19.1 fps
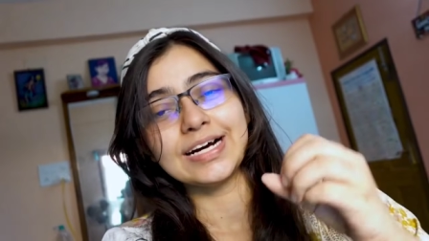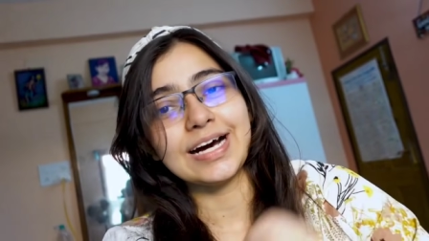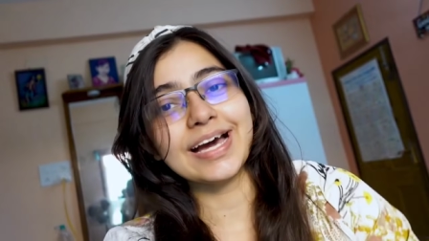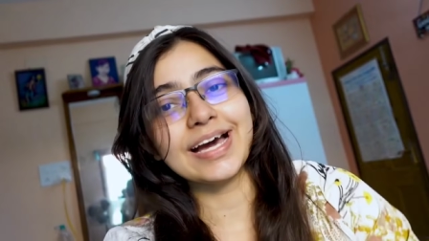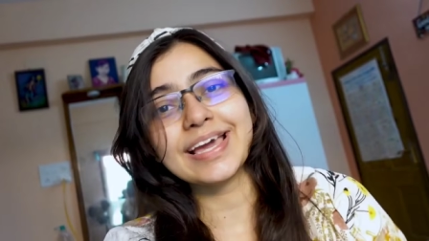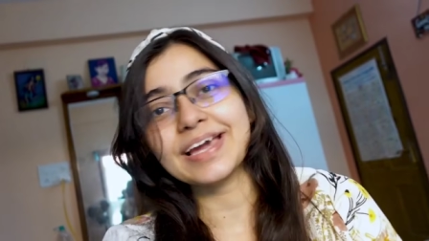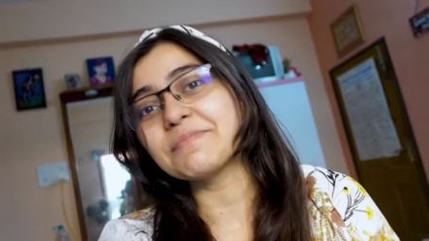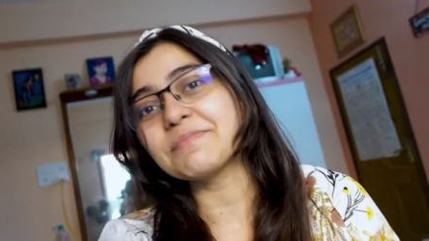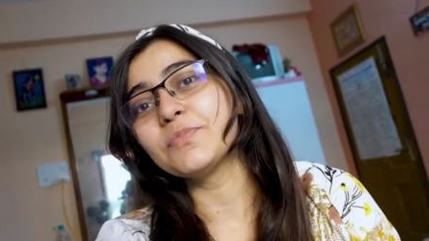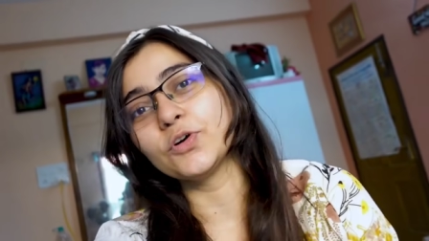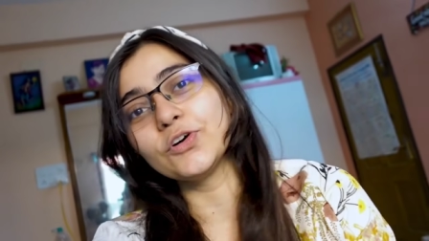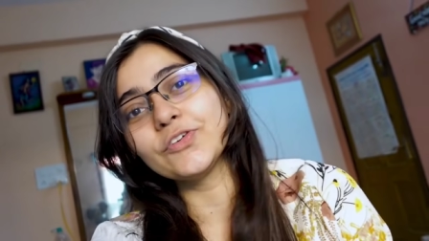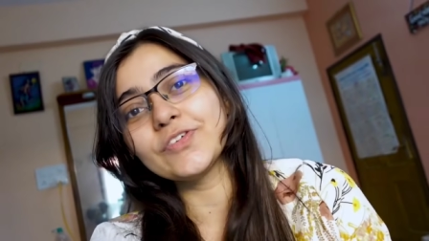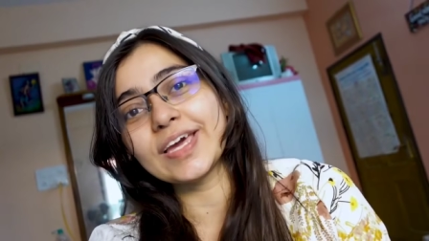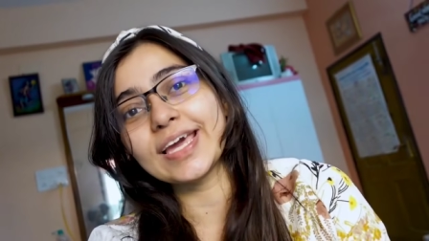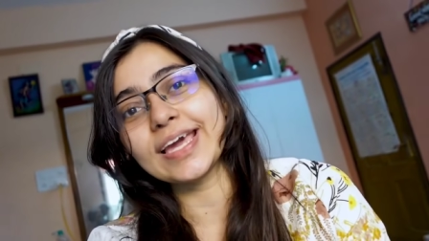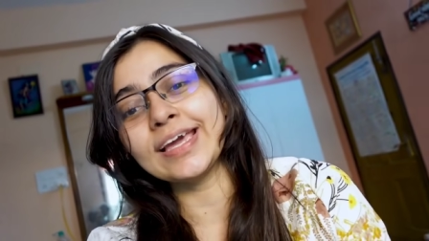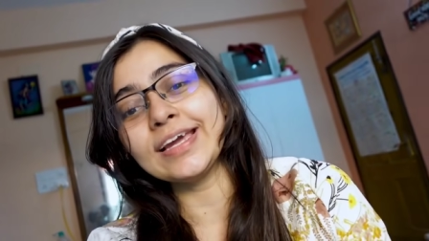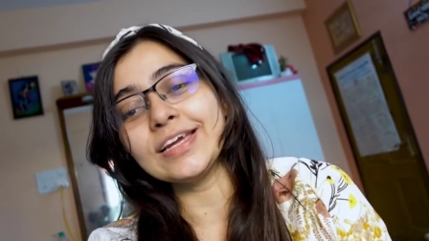I am
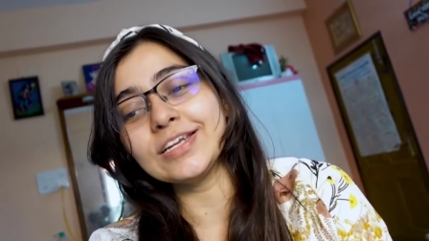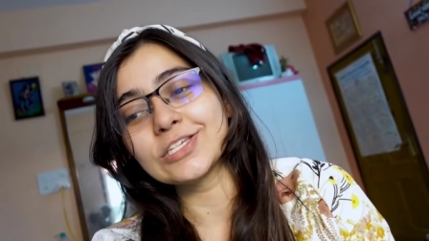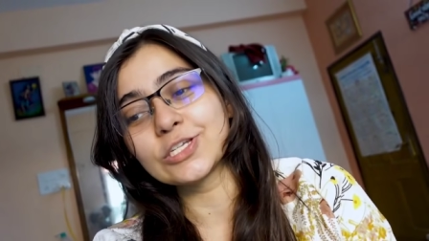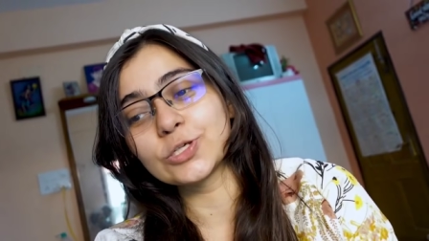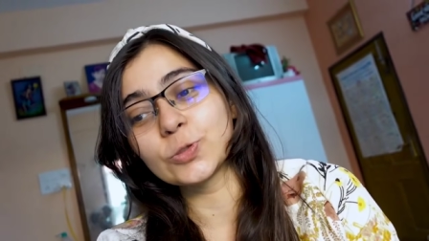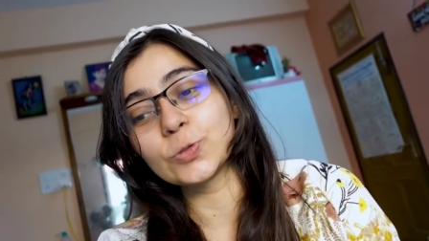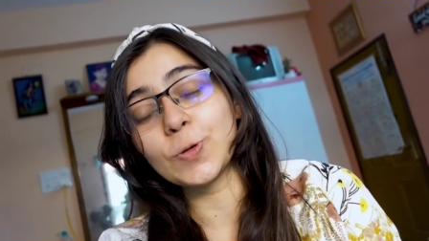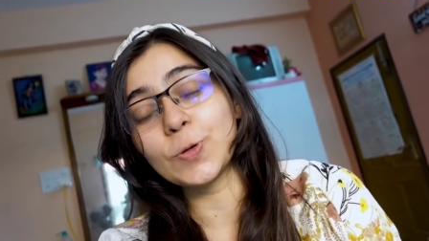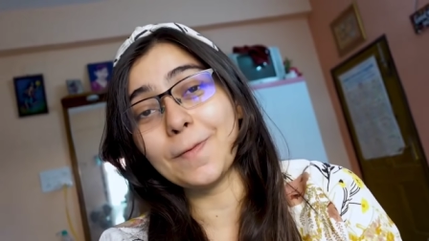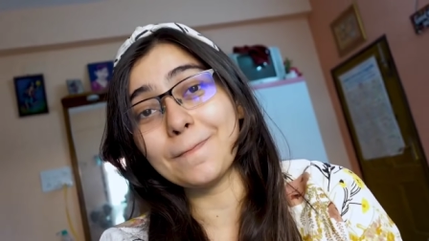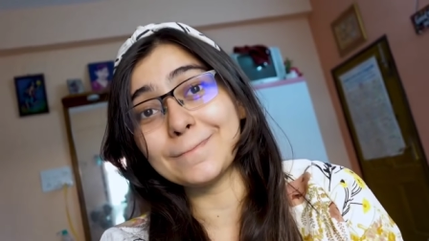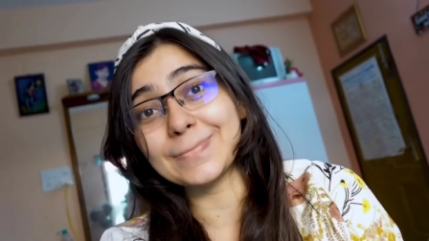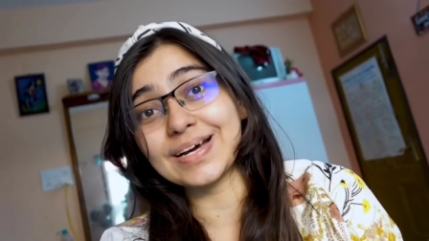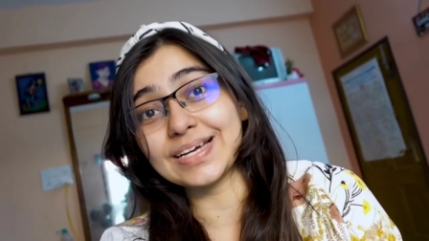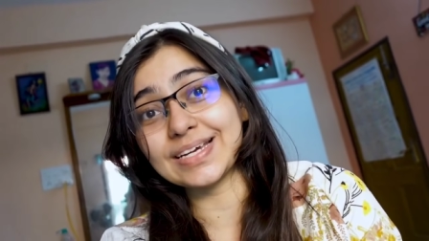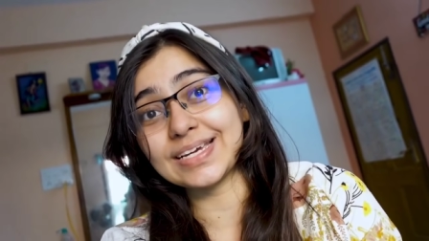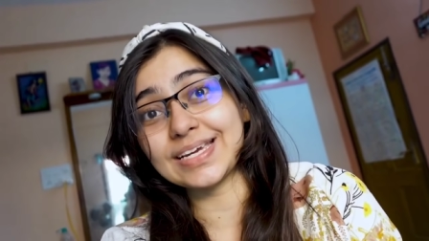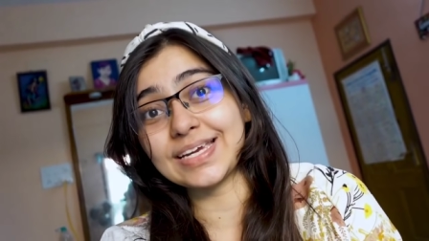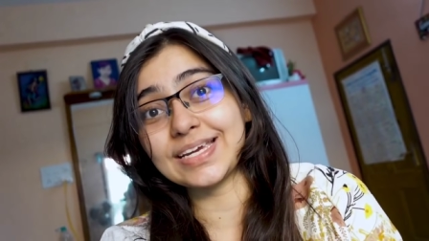moving to
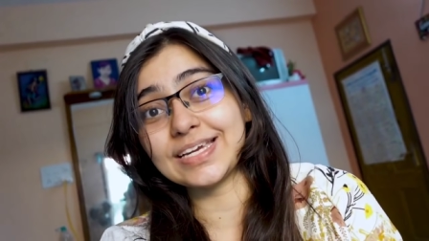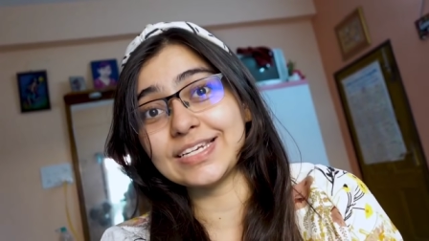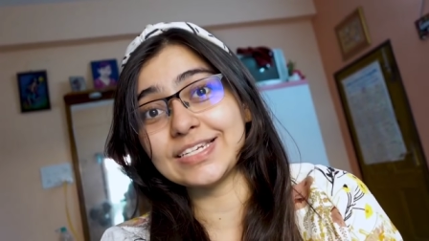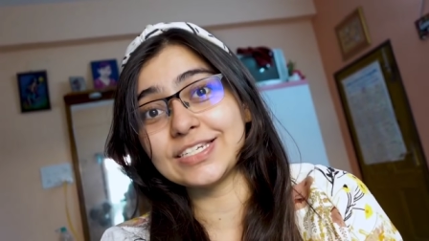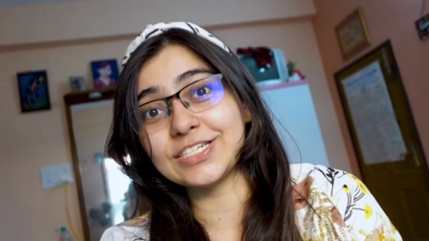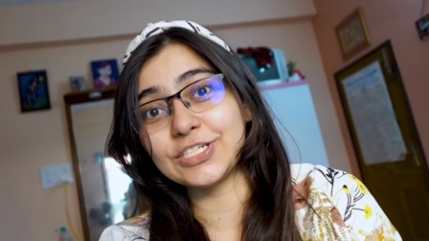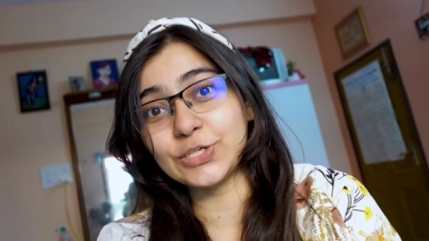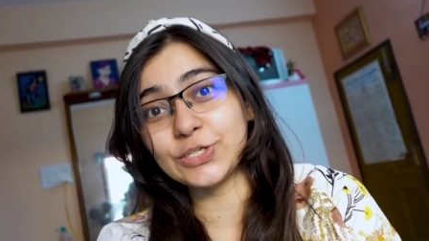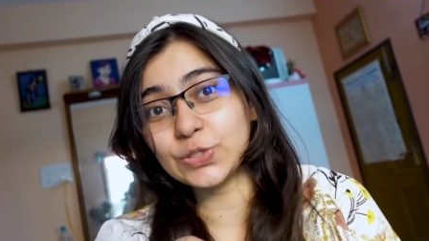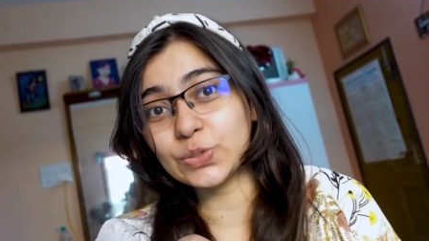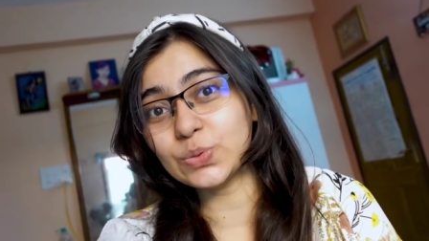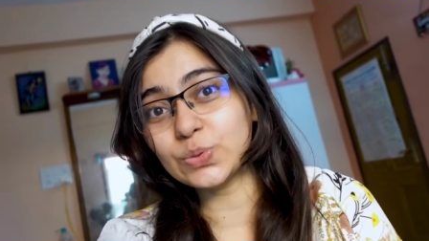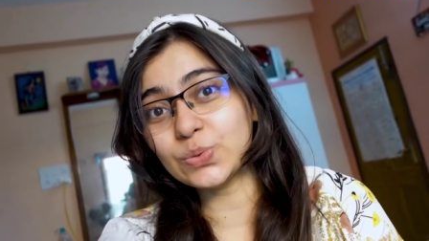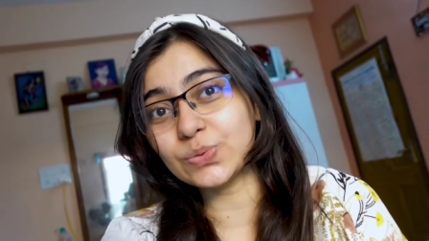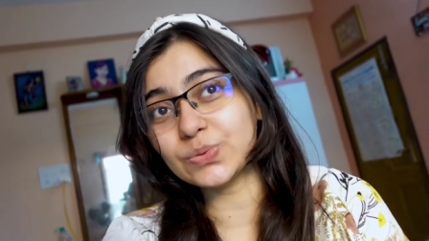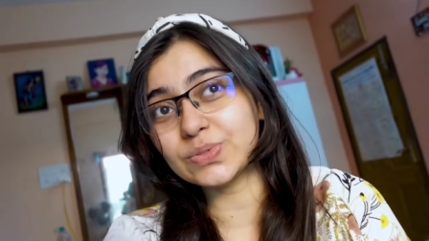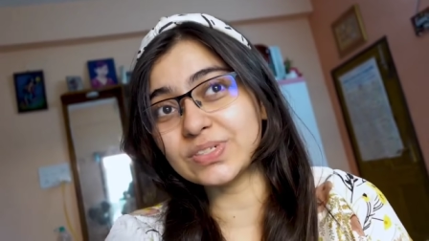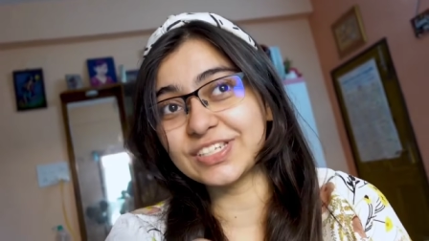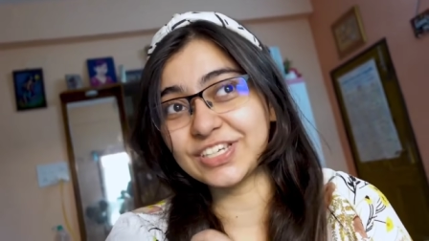my
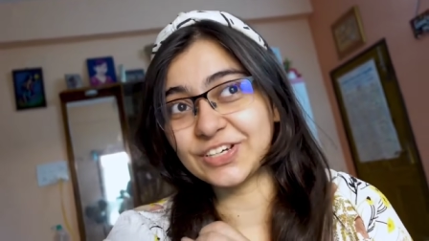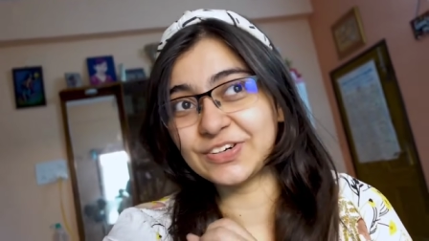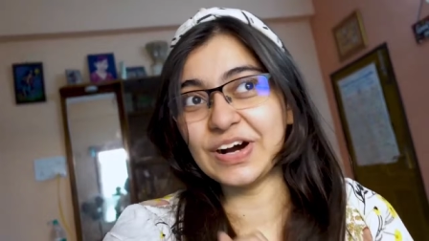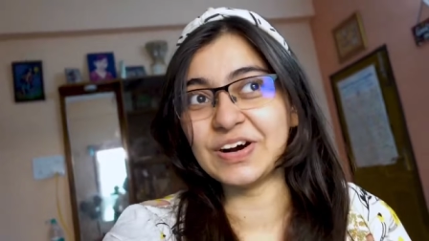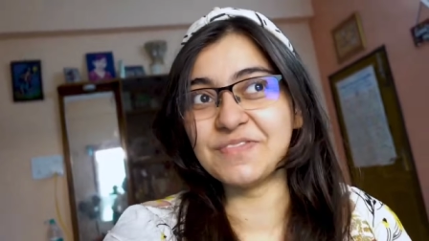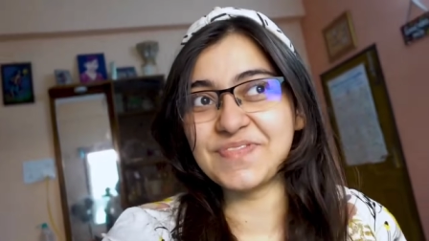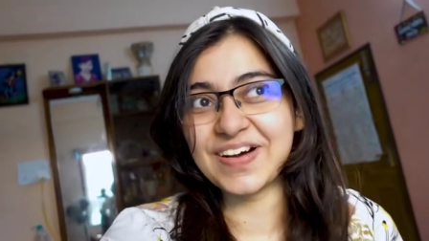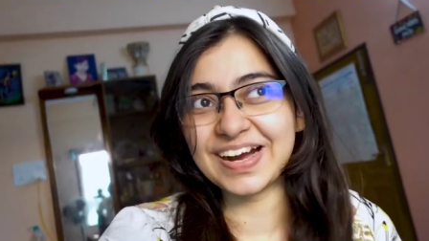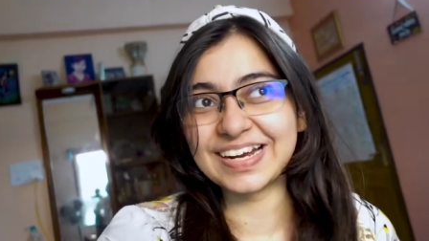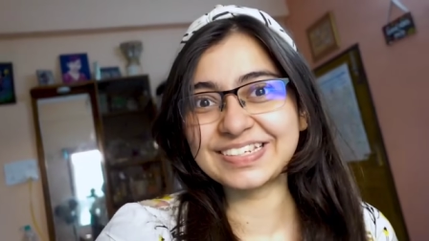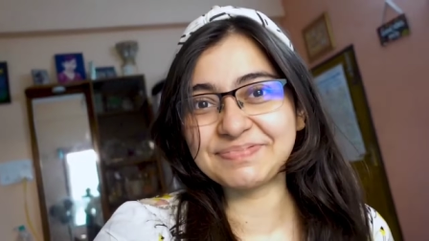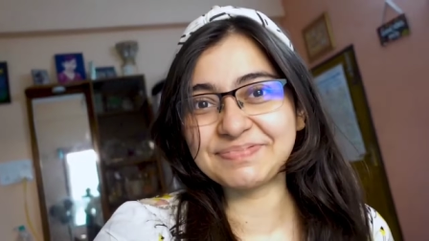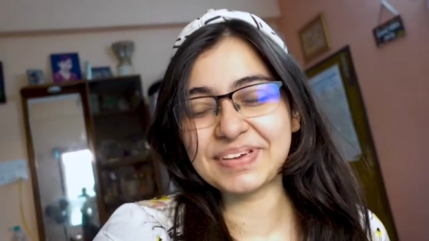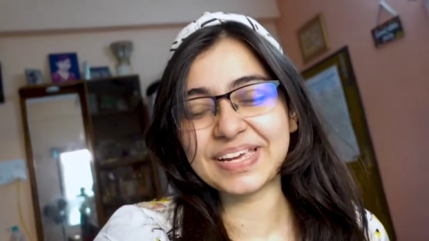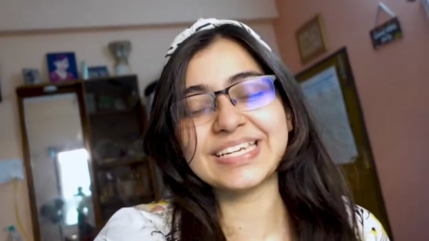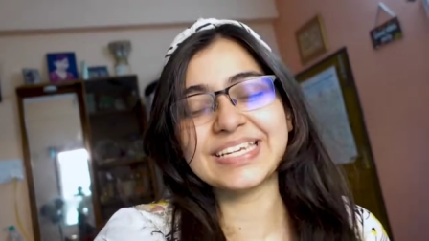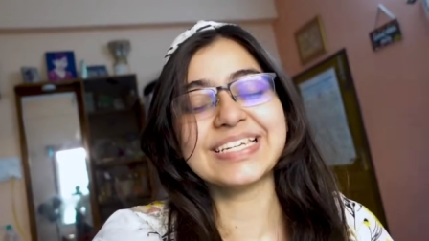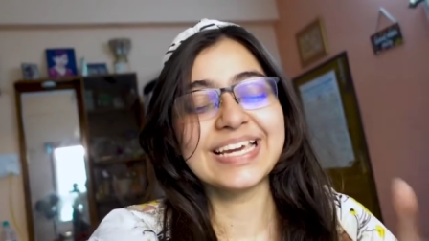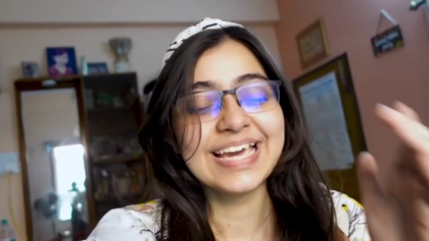new
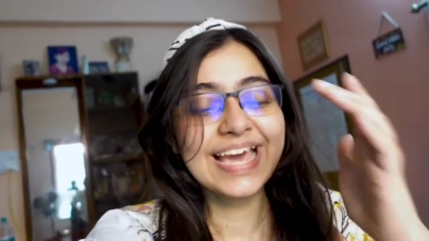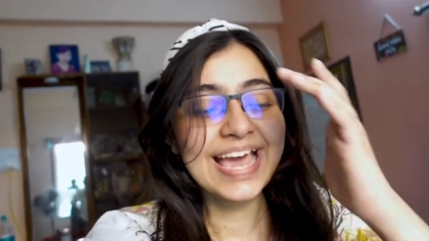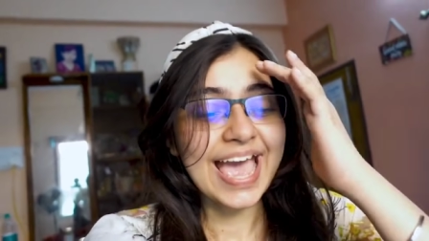apartment